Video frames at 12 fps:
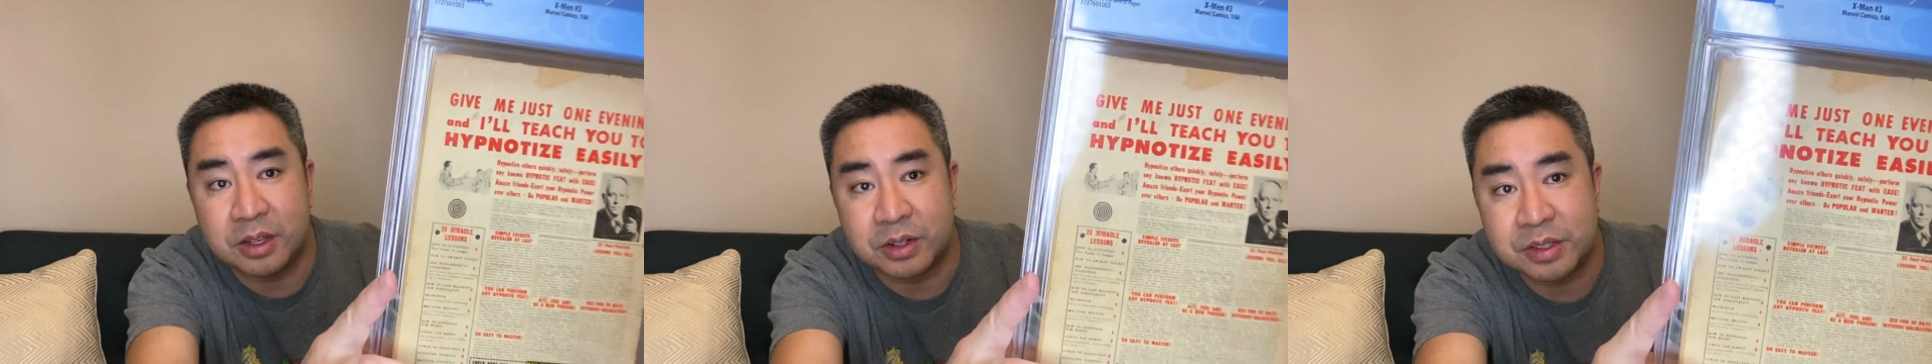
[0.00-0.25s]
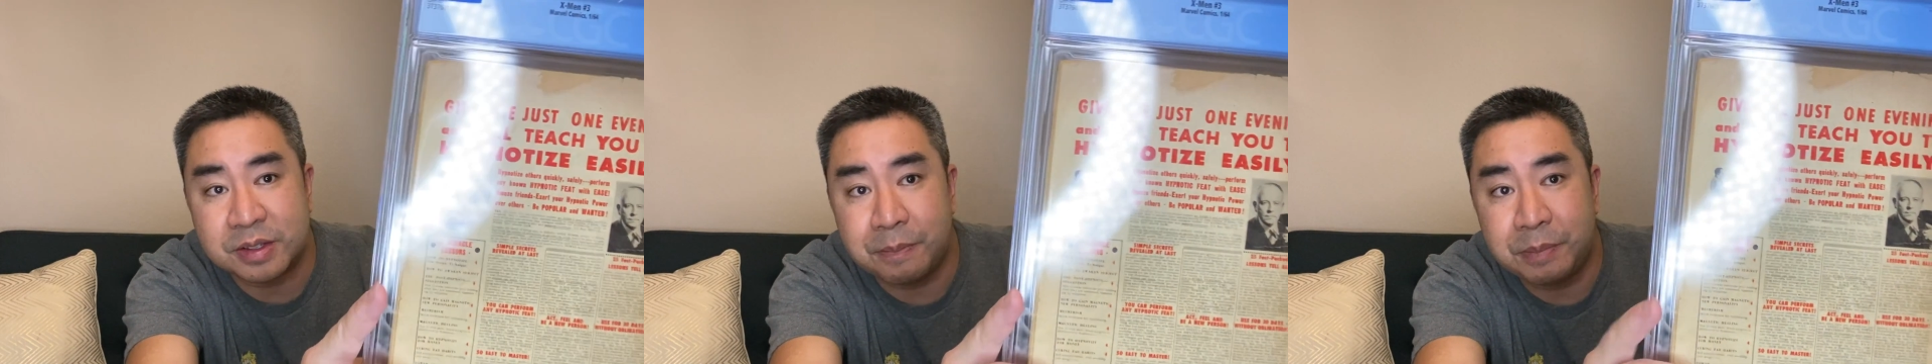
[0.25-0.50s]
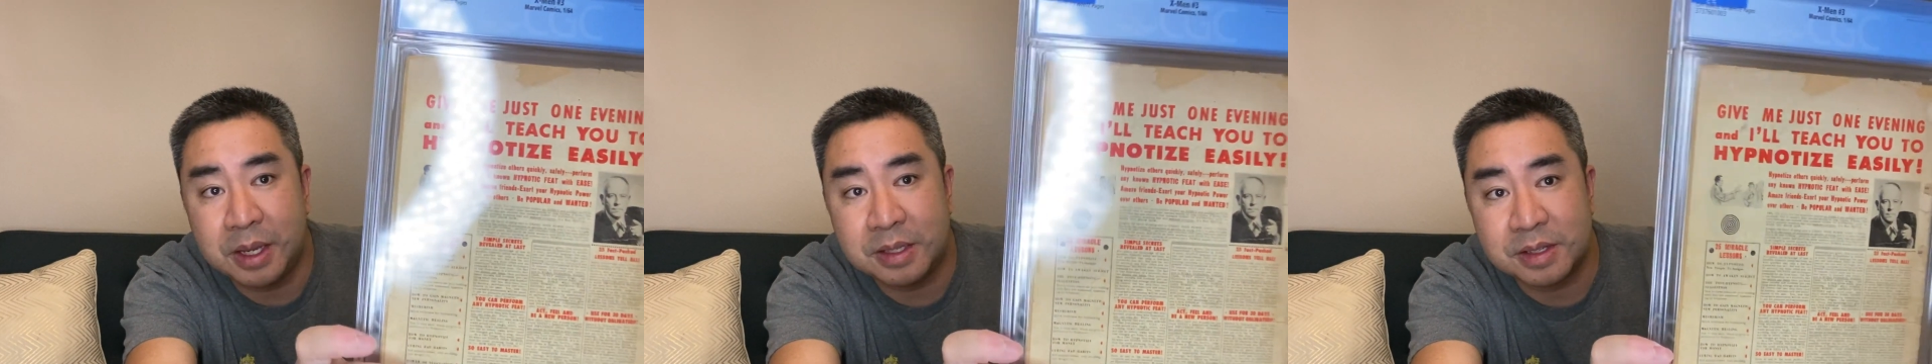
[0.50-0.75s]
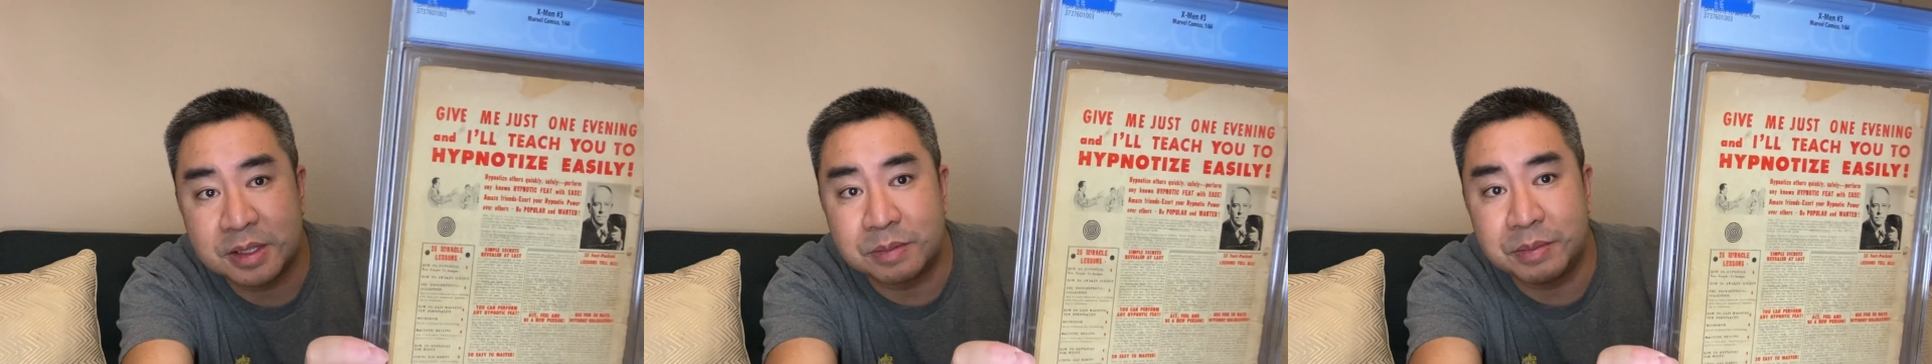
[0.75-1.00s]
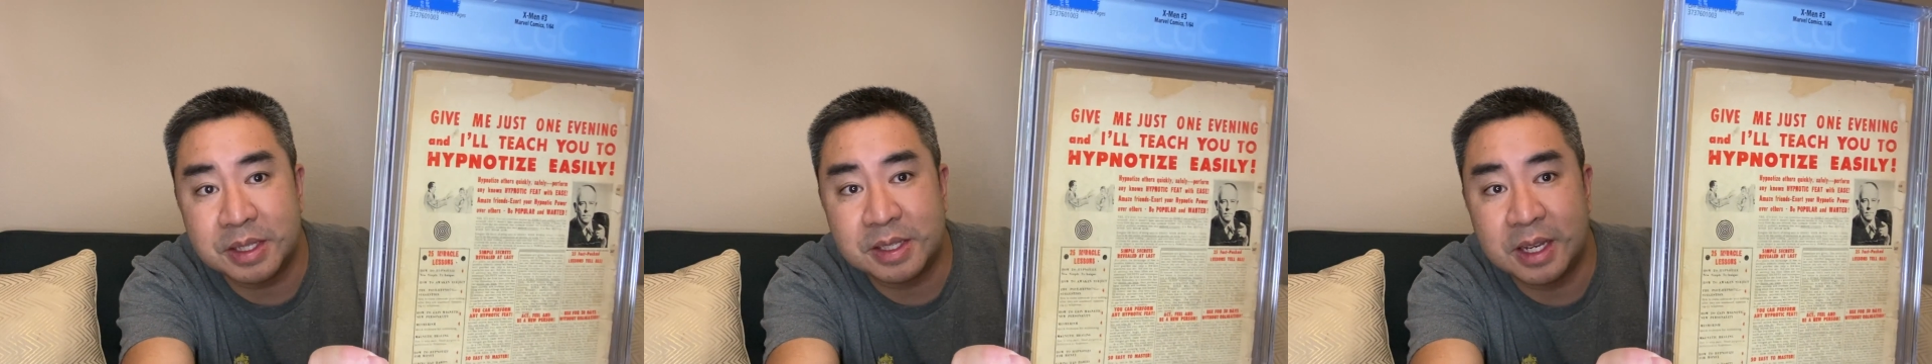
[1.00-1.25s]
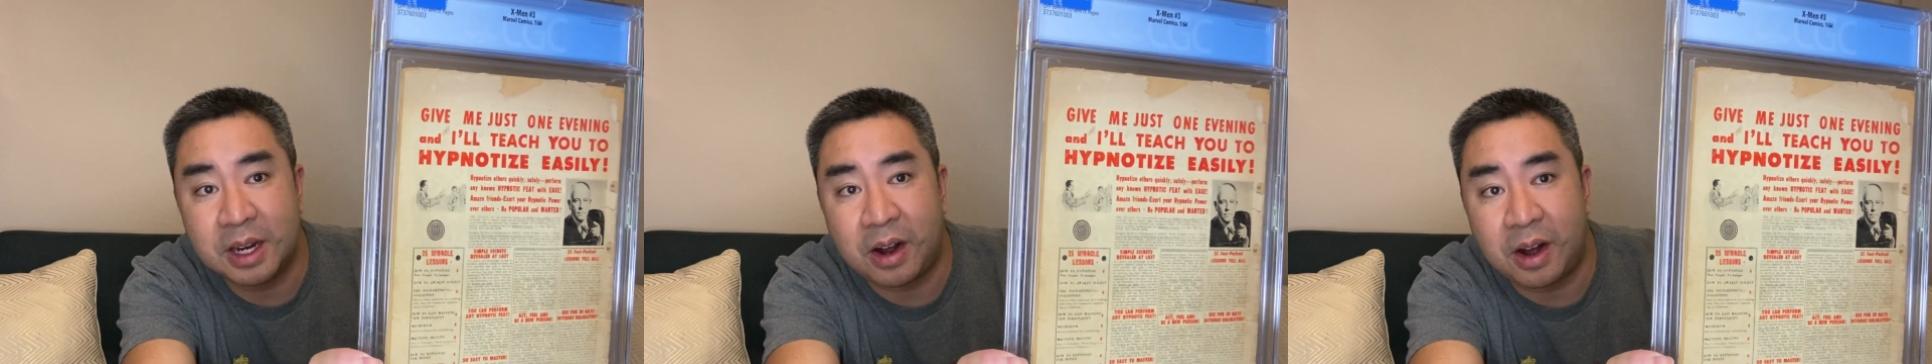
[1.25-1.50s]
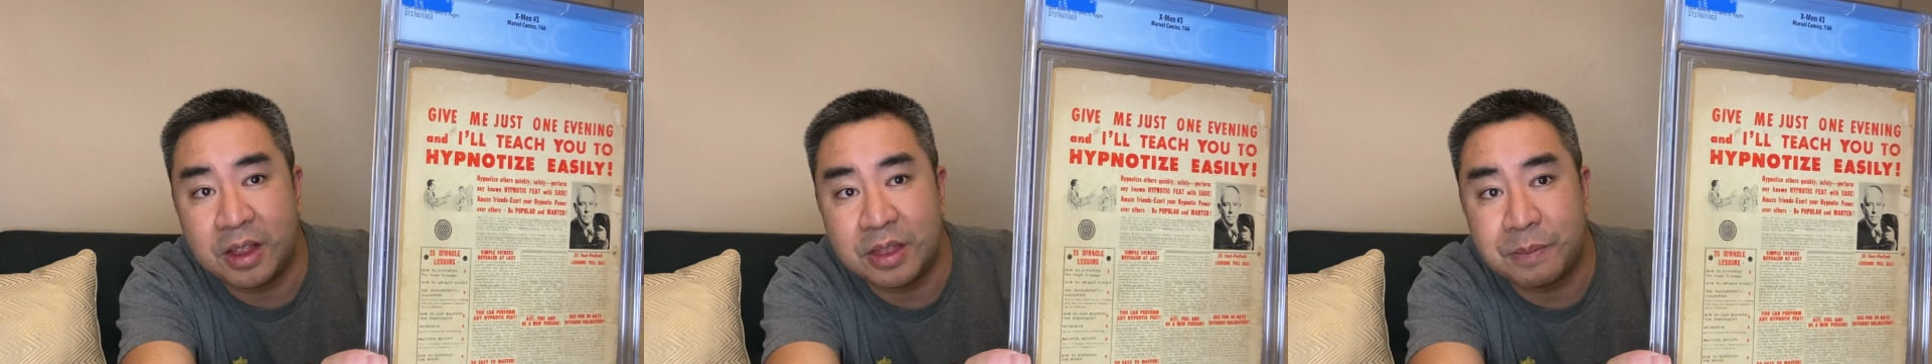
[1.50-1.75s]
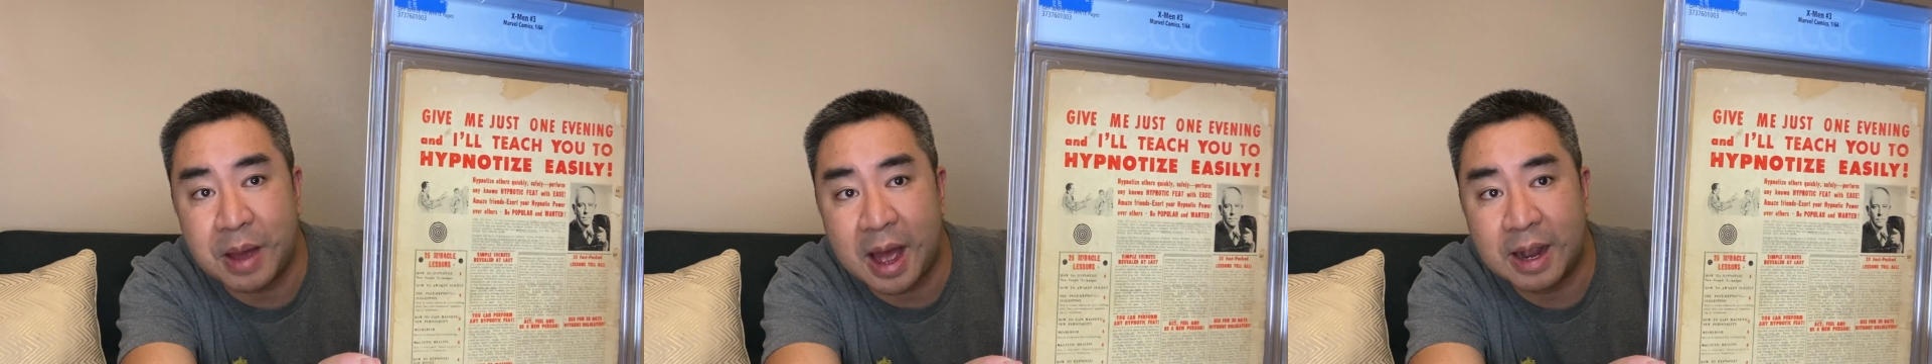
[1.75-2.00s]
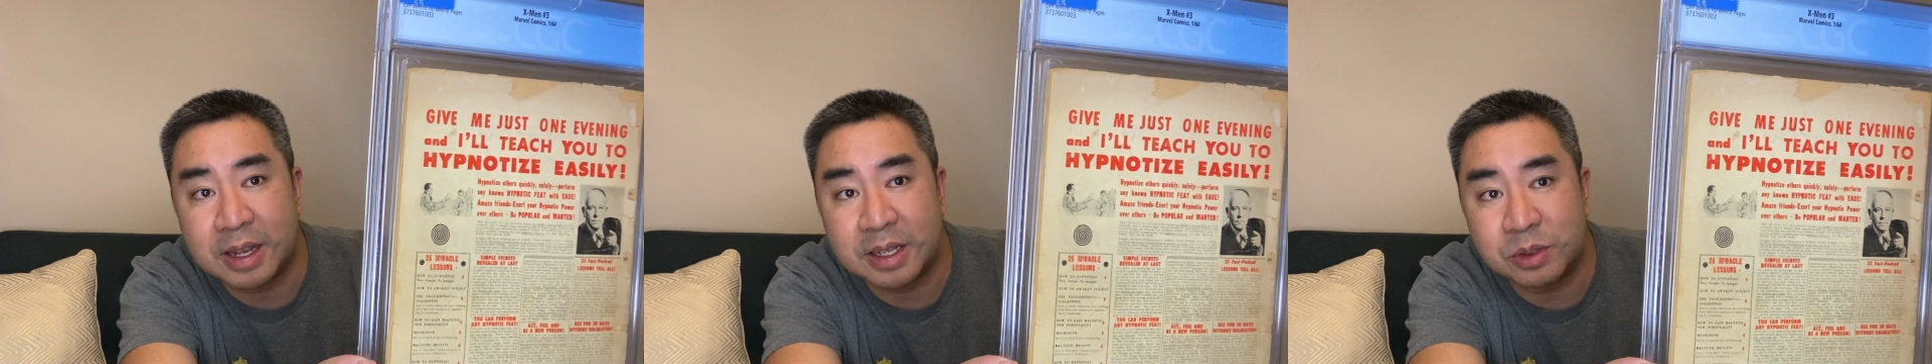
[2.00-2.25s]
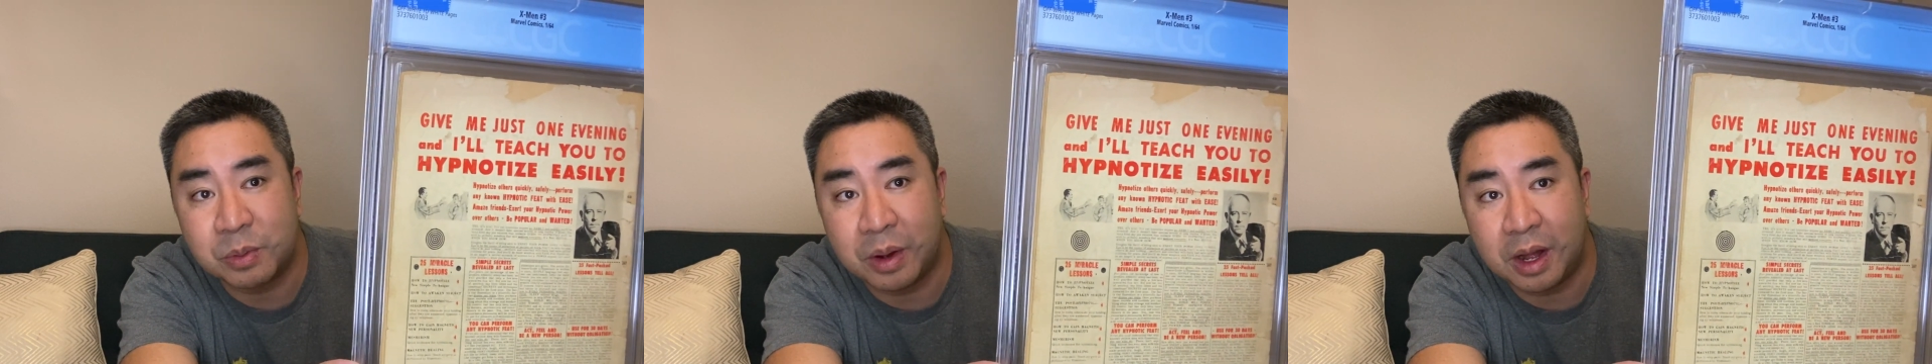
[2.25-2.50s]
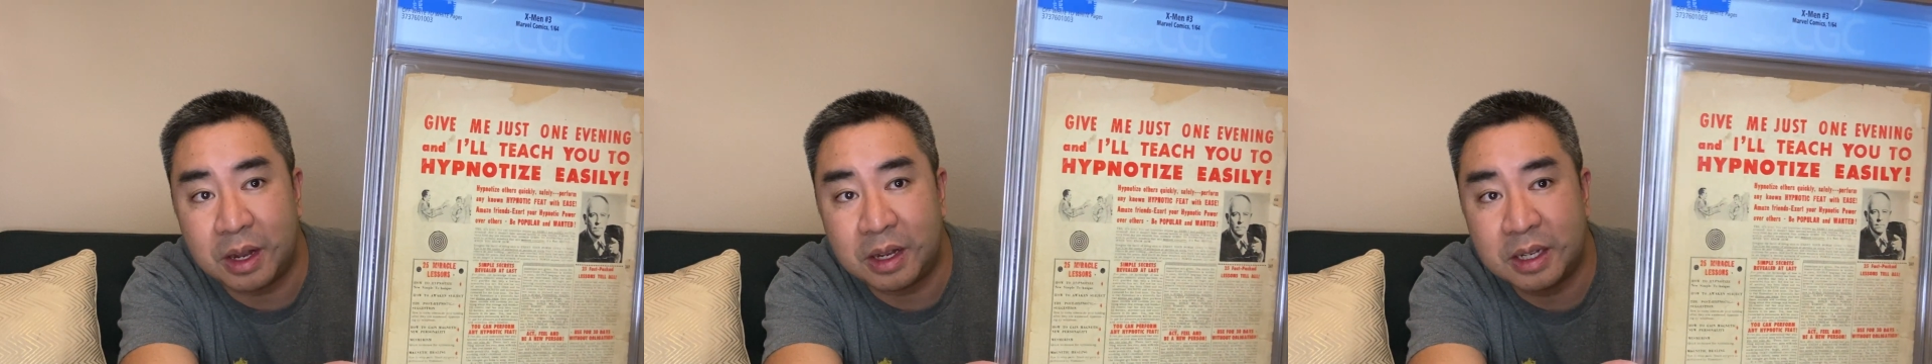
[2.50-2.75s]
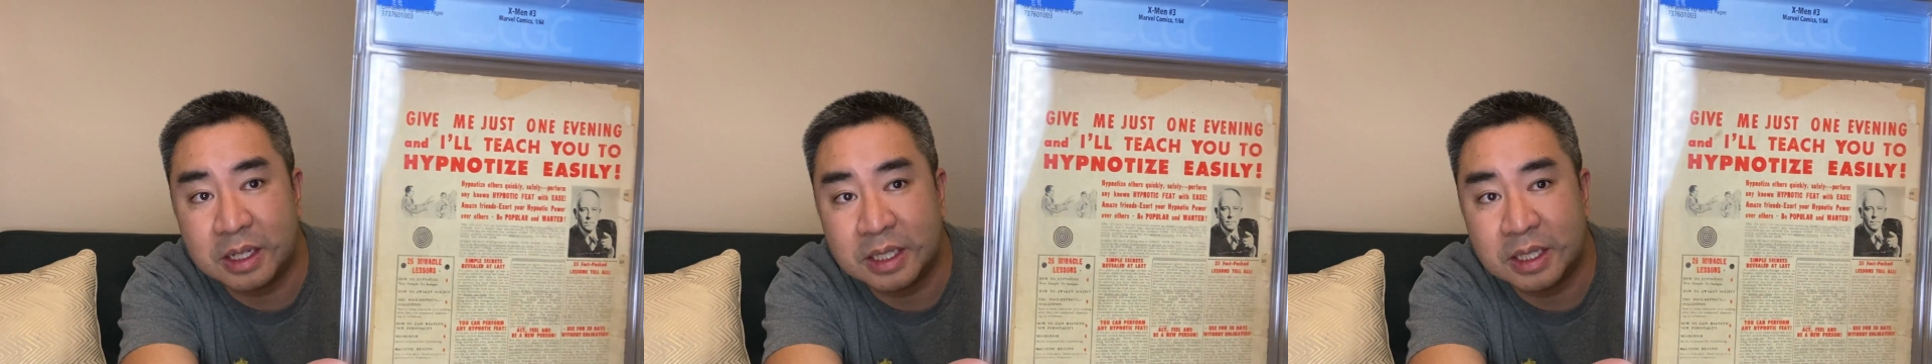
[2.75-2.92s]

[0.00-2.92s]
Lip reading: There's some pieces missing on the back as well.